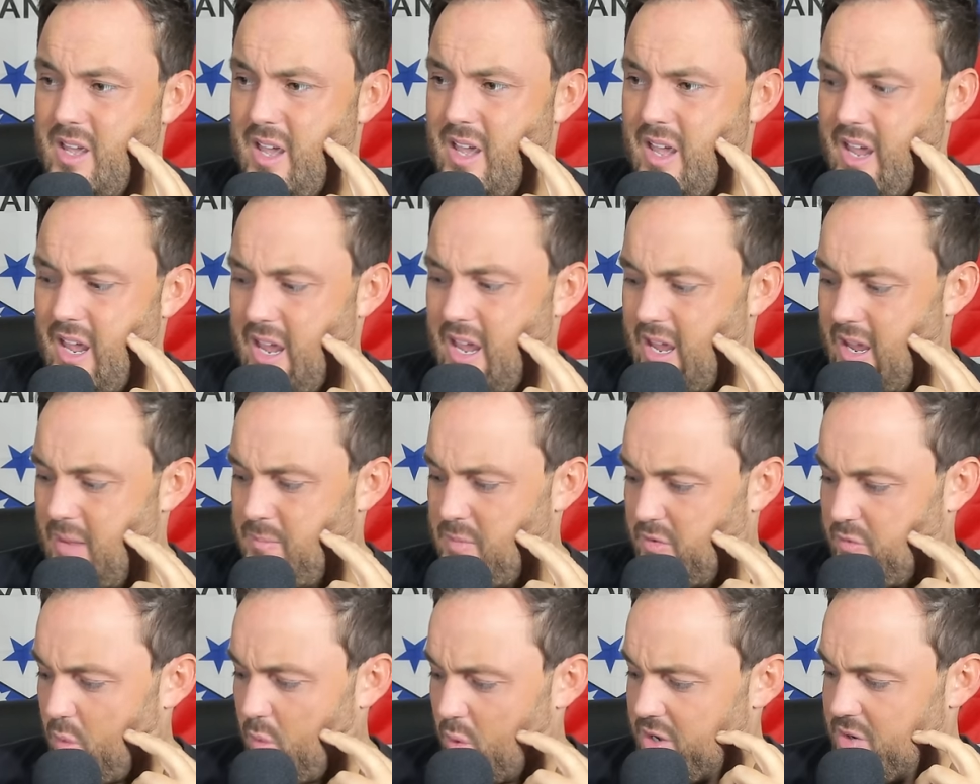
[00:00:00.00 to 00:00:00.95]
And
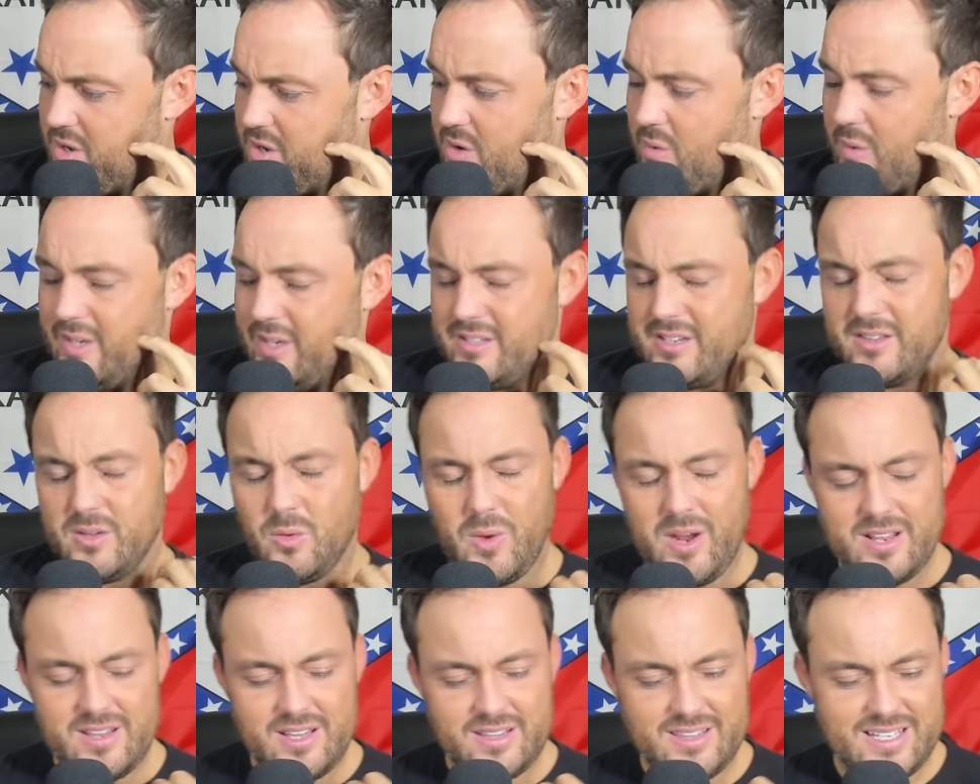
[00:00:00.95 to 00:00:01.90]
before you knew it, in the
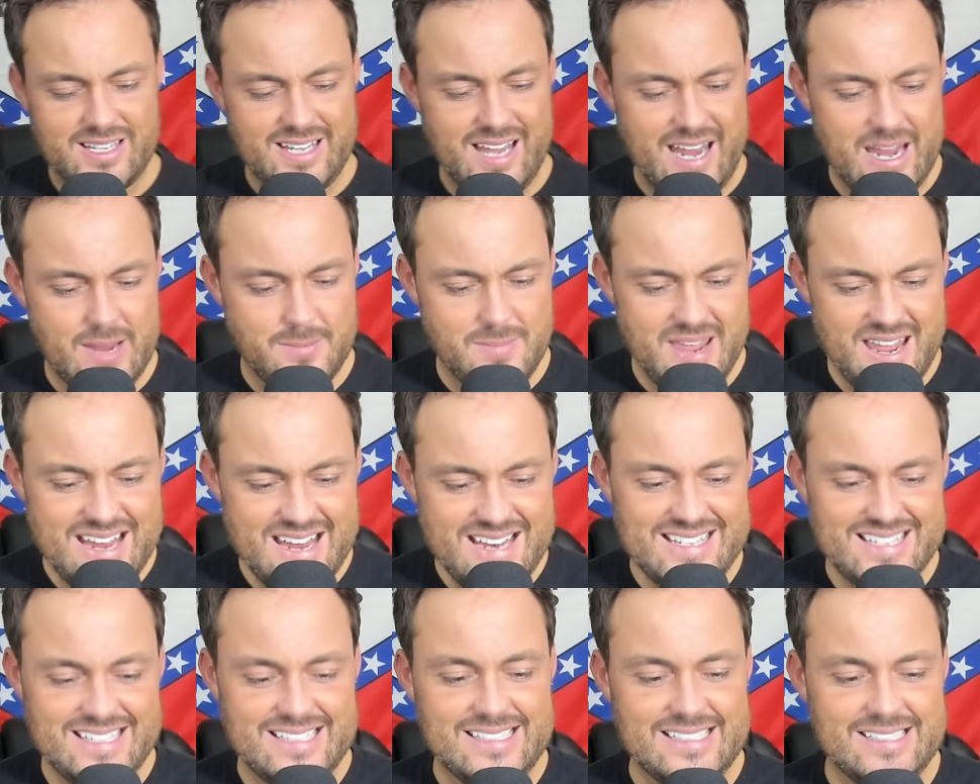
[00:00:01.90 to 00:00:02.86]
way that the game
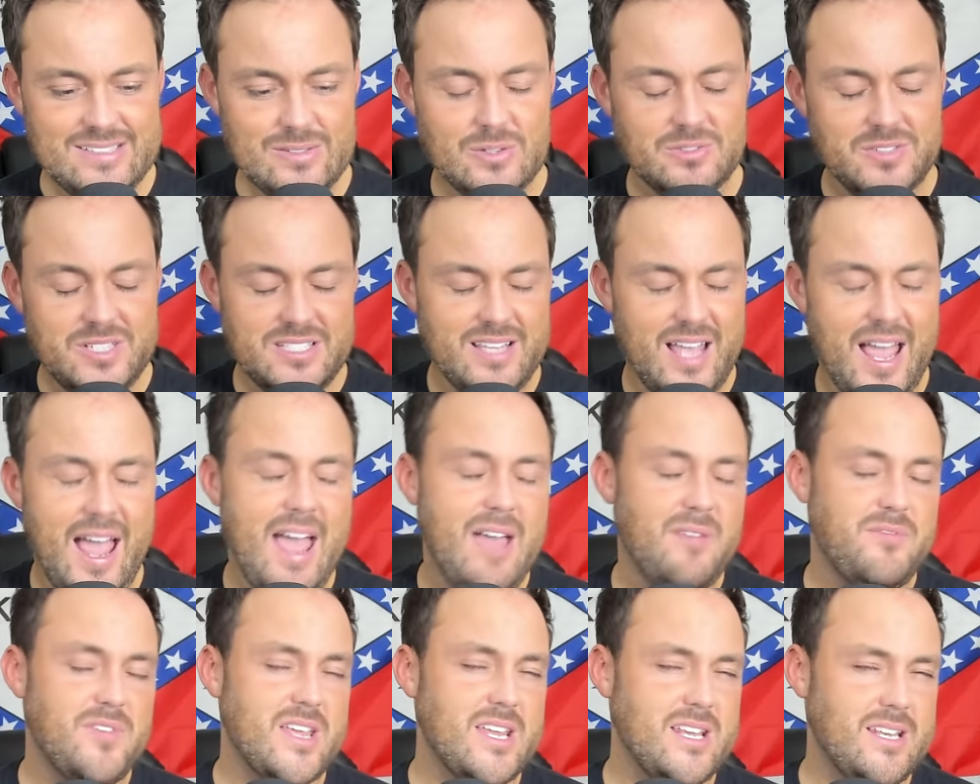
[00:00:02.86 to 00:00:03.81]
ended, or at least the
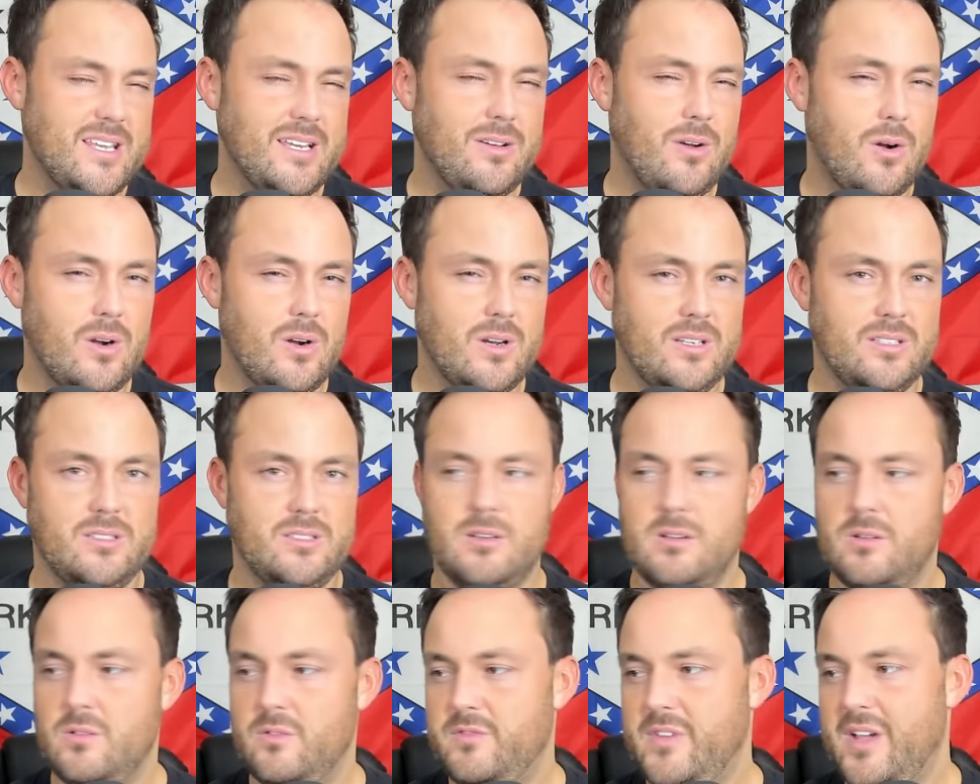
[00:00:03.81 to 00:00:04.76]
half ended,
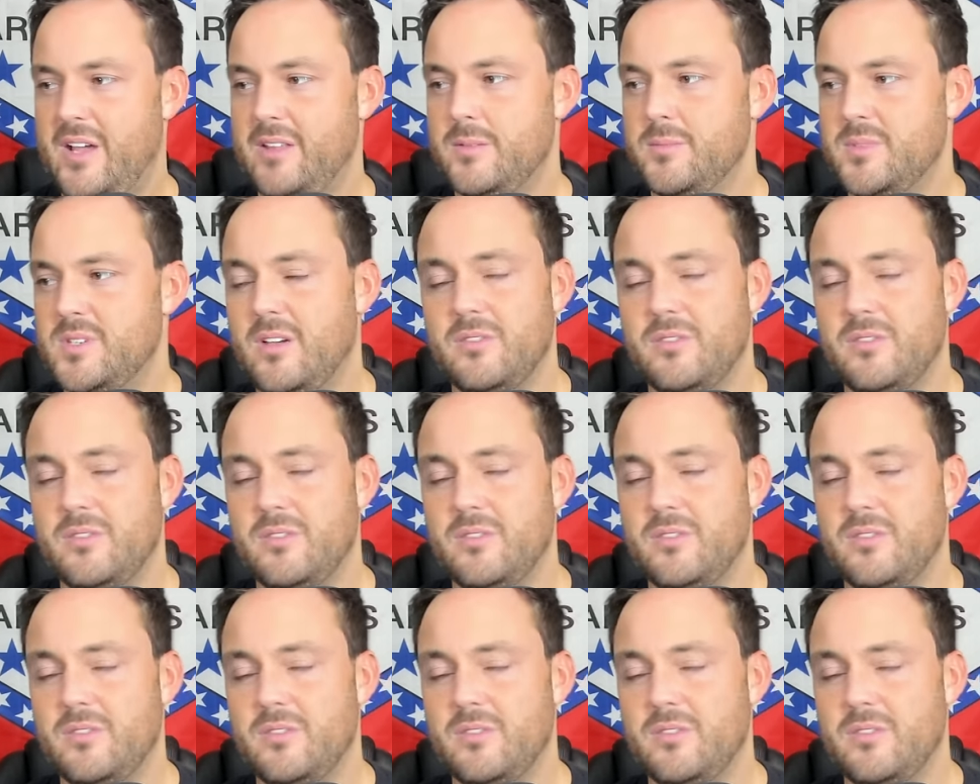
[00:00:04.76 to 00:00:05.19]
Arkansas found themselves